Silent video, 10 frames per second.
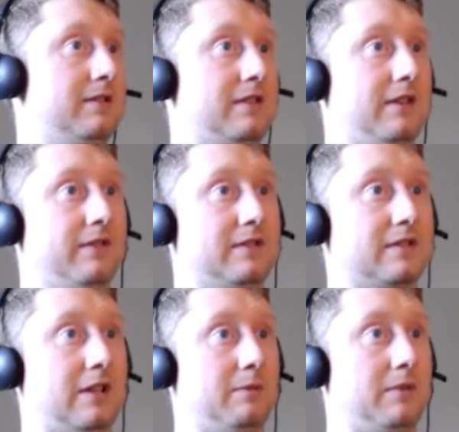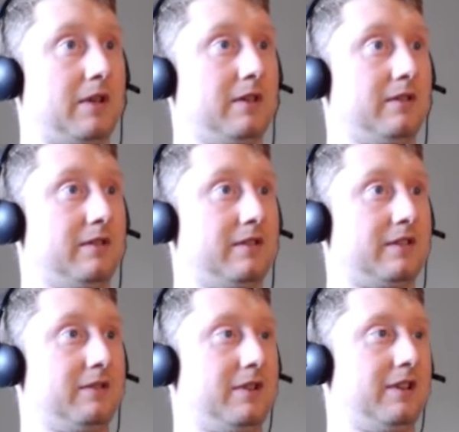7s coming out.
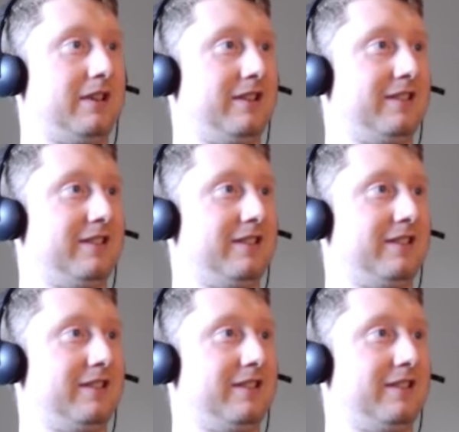See what